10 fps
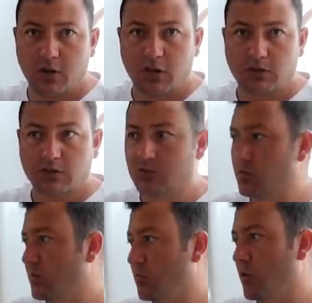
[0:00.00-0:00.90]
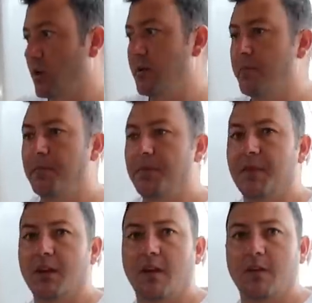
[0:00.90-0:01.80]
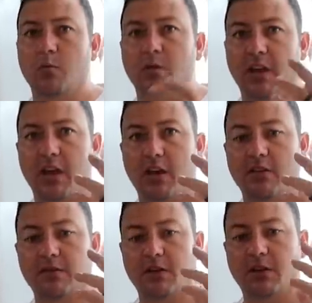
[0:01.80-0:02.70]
hulls with water, and then we have